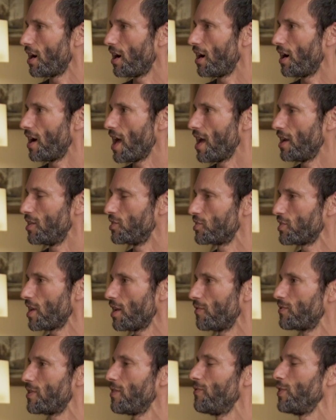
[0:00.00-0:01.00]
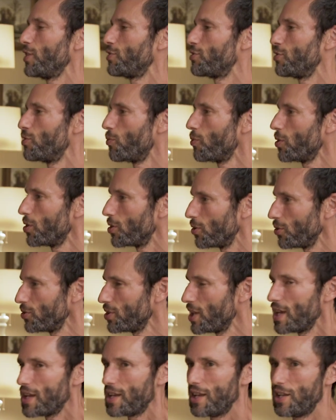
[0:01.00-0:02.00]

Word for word: Uh, and instead of giving it to the world,